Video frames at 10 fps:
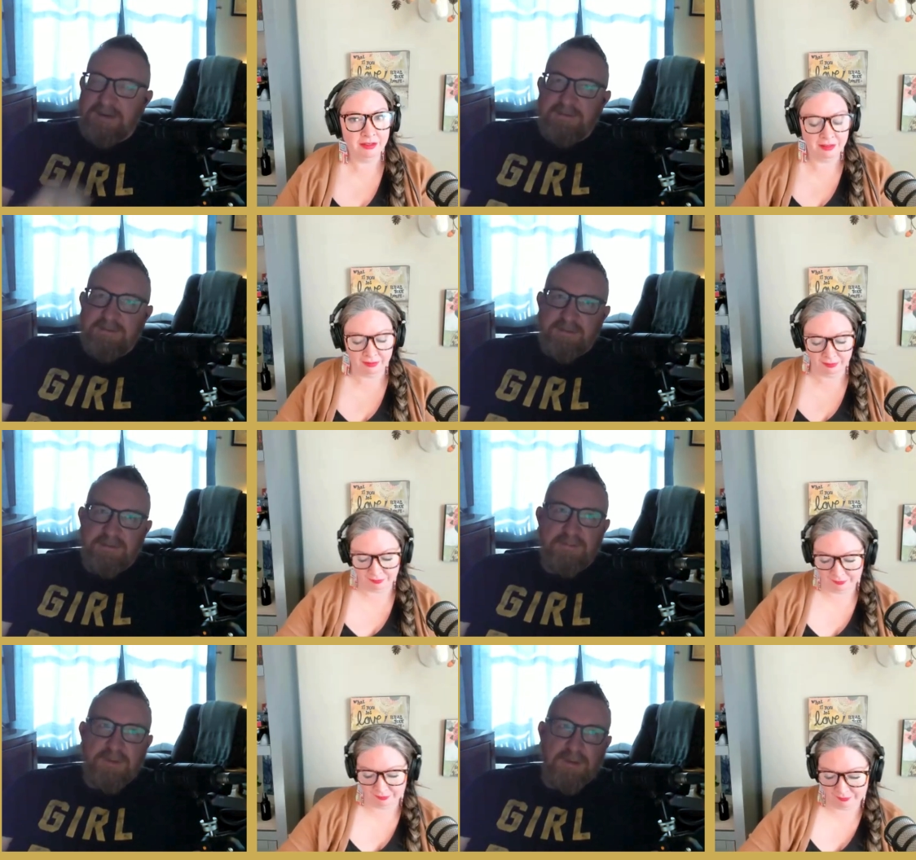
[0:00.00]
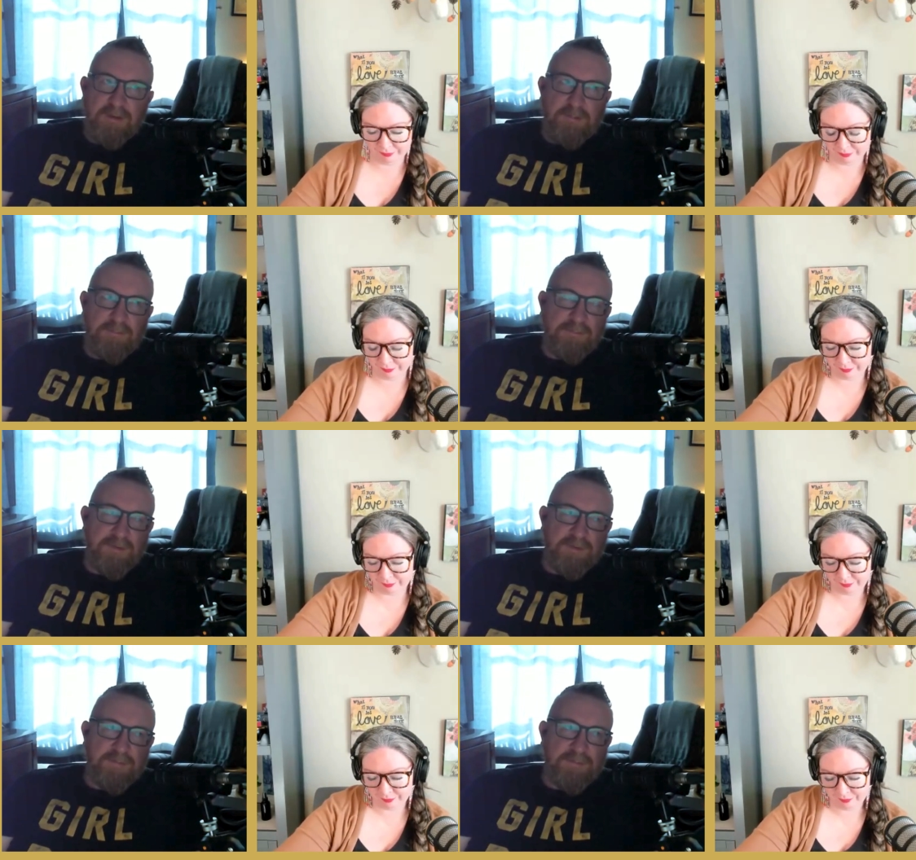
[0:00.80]
Speaker 1: as to um,
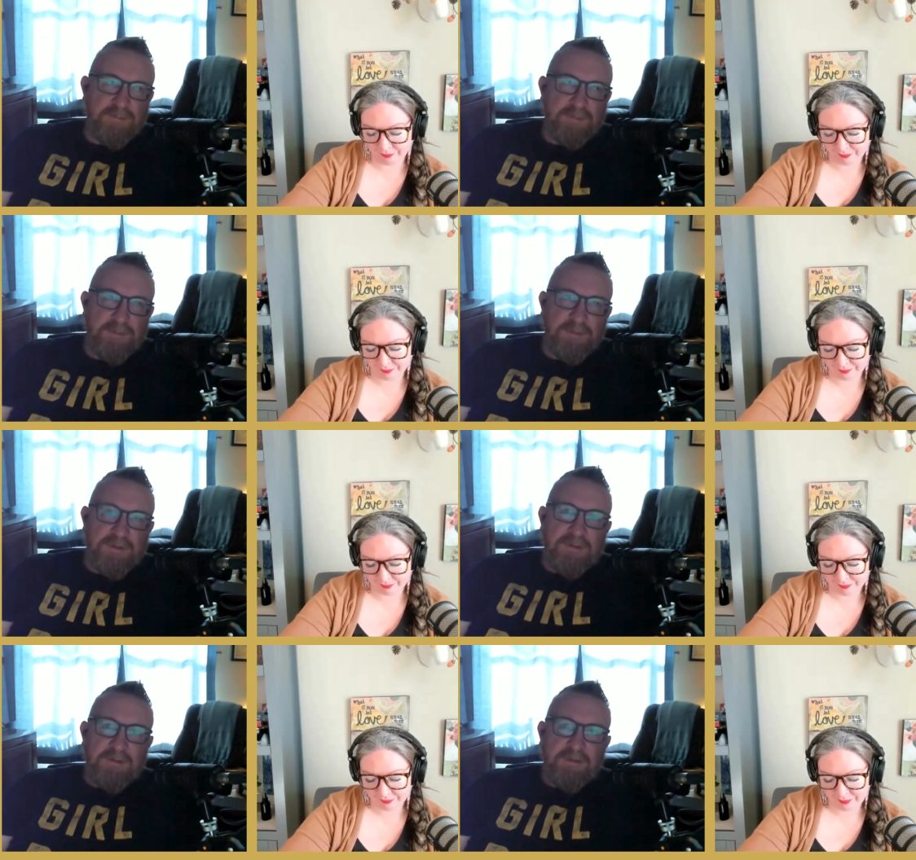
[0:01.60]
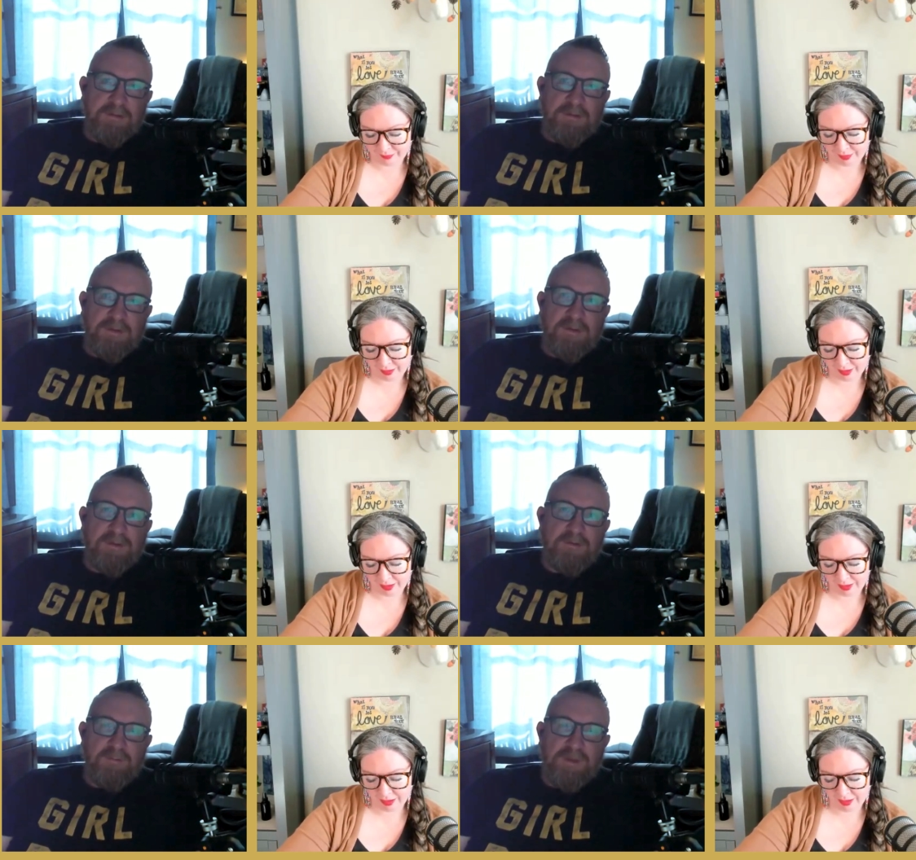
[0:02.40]
you know
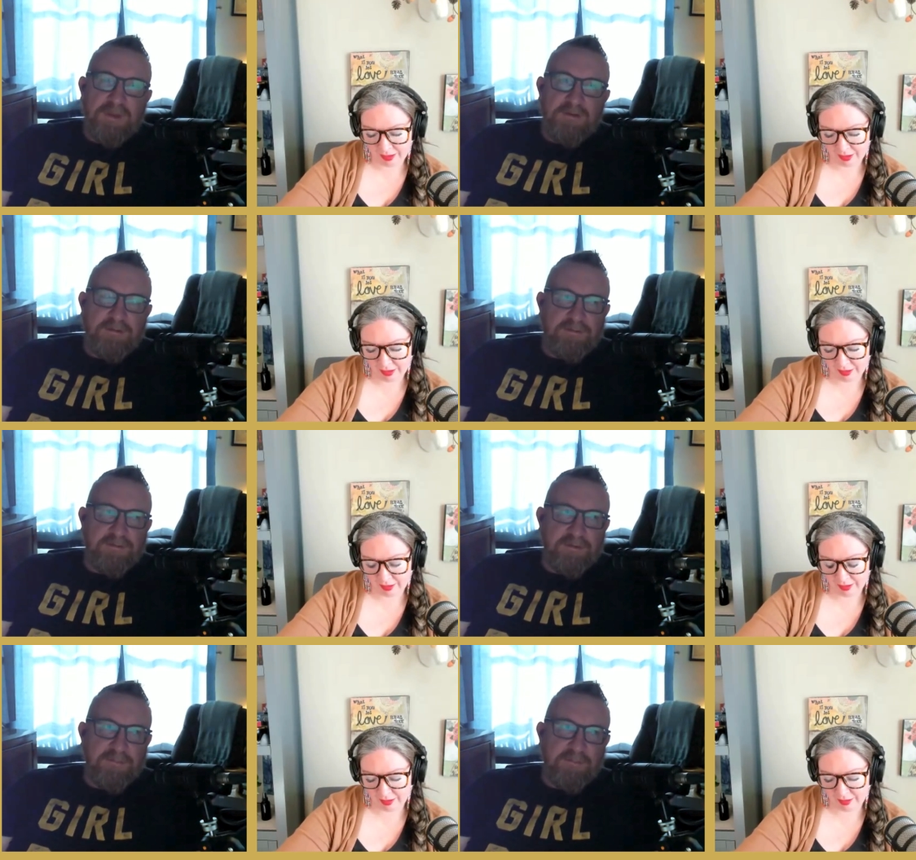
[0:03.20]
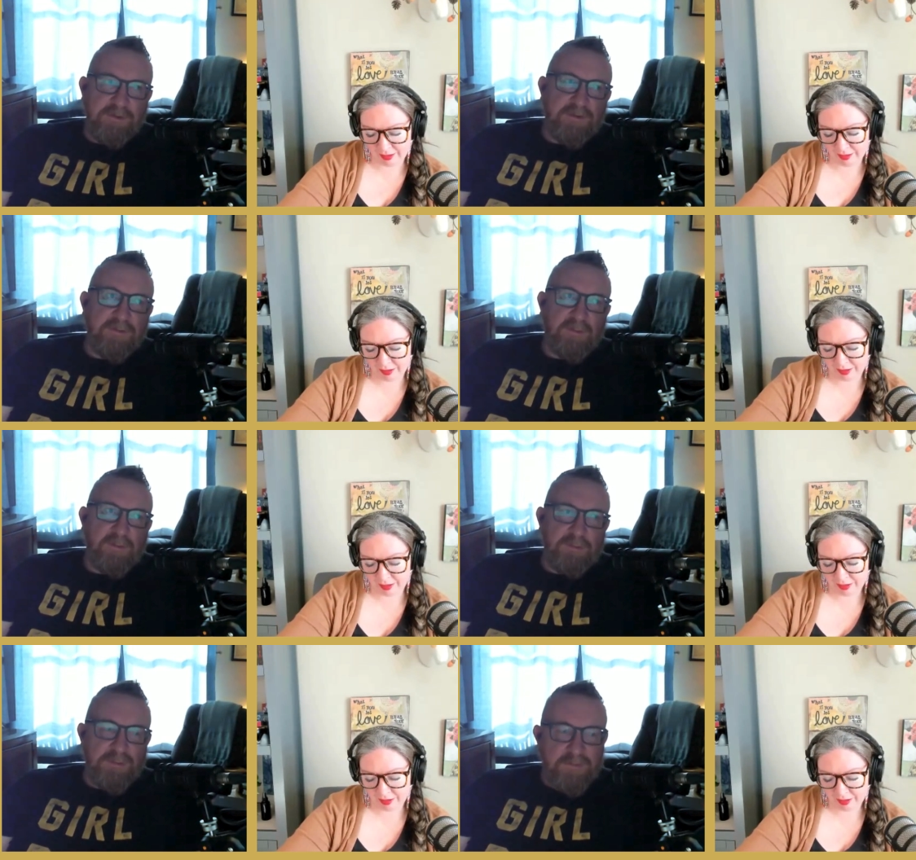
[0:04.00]
again going back to the stigma
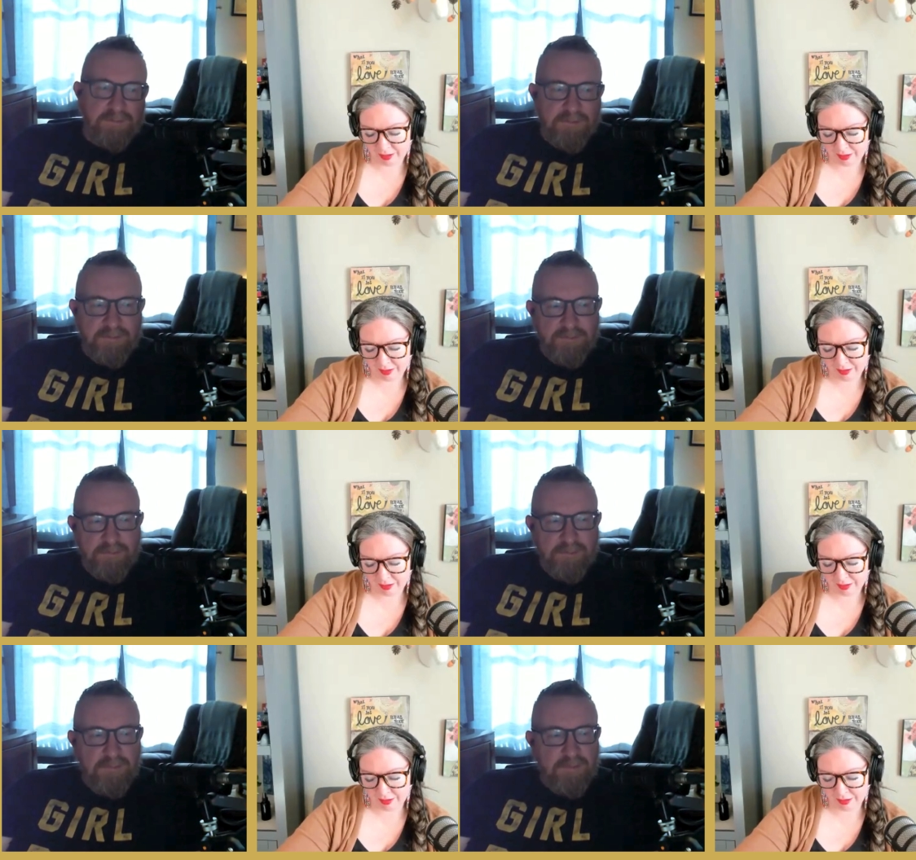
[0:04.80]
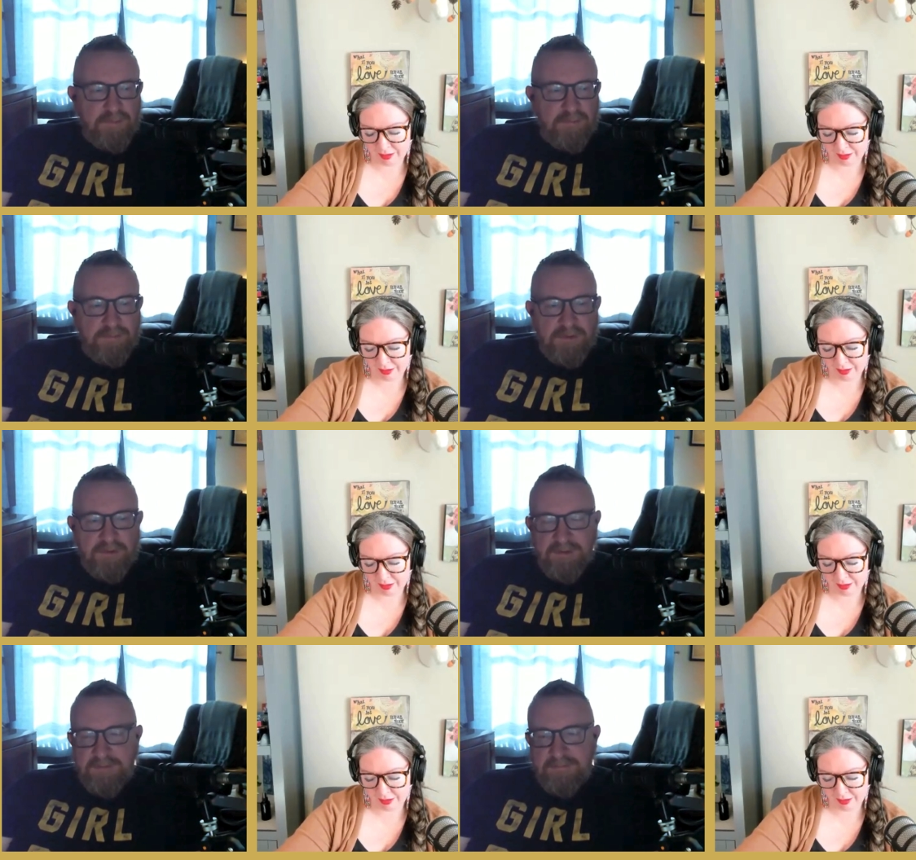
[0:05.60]
or people who
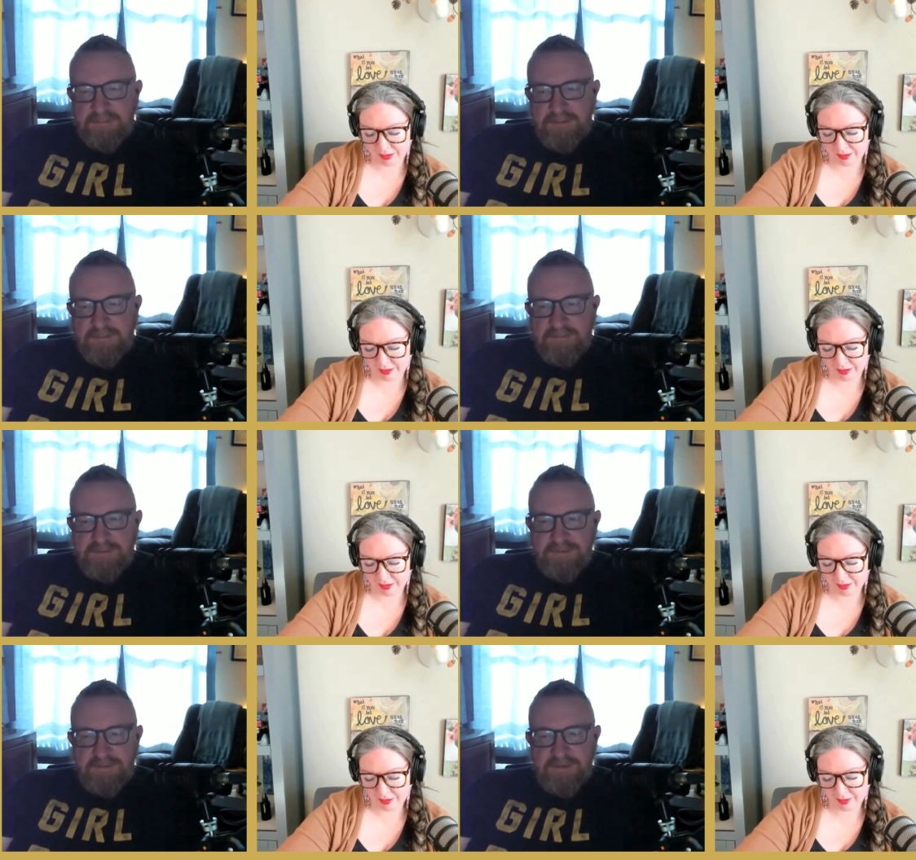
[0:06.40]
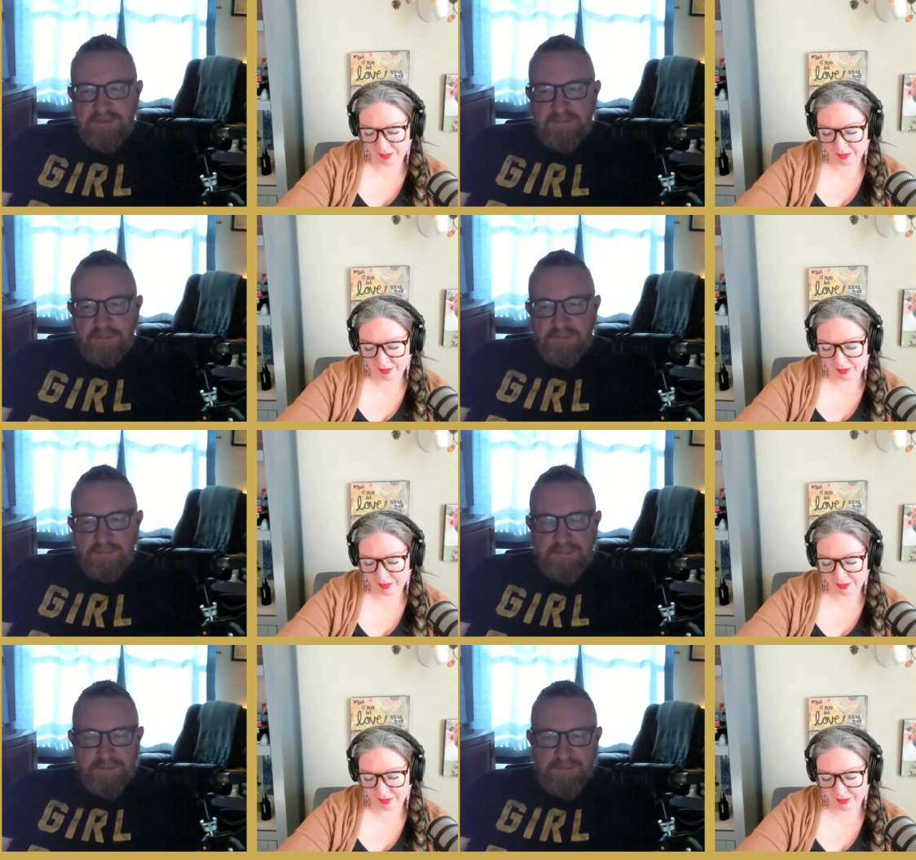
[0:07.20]
complain like you know jen's had norm-
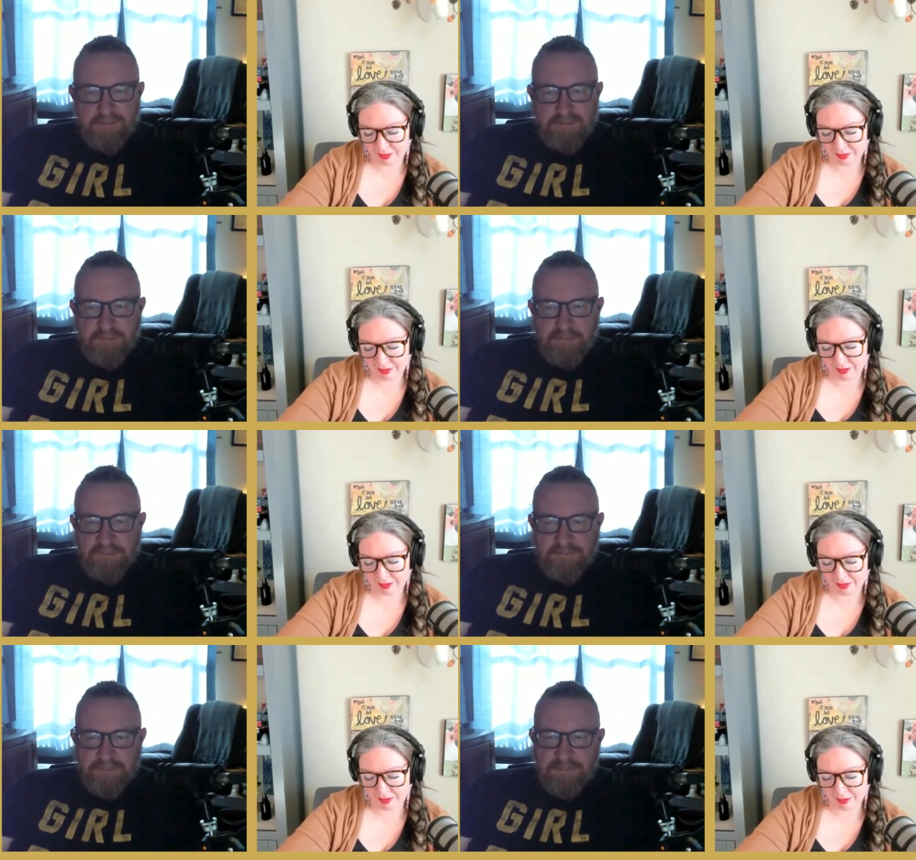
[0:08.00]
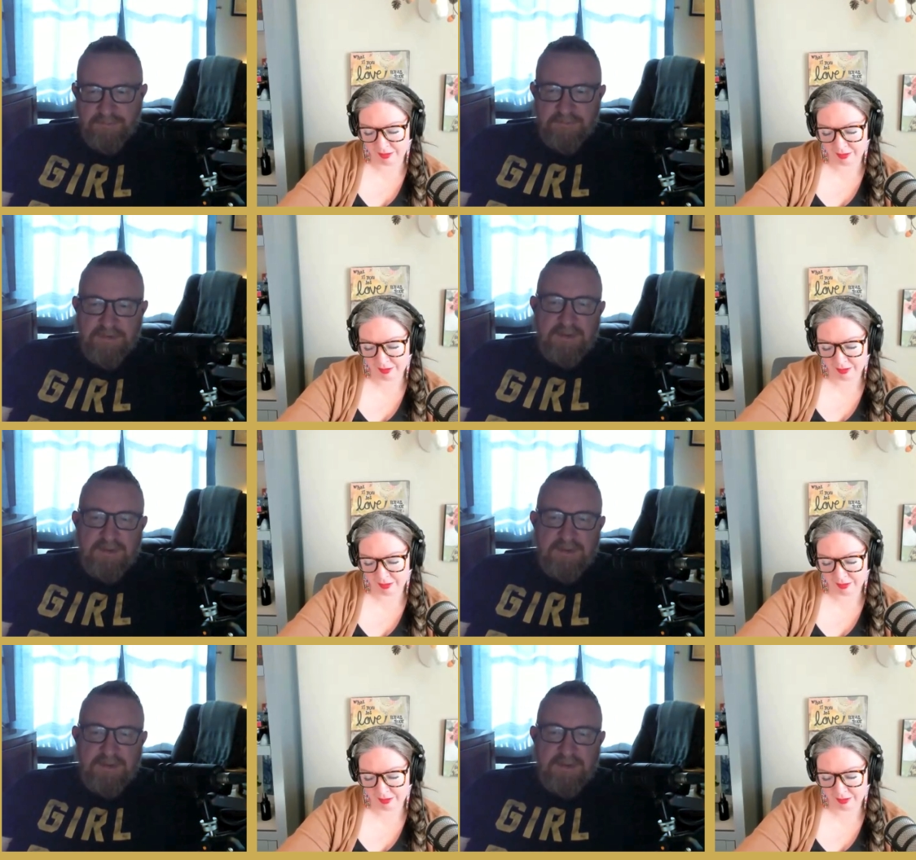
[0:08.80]
numerous friends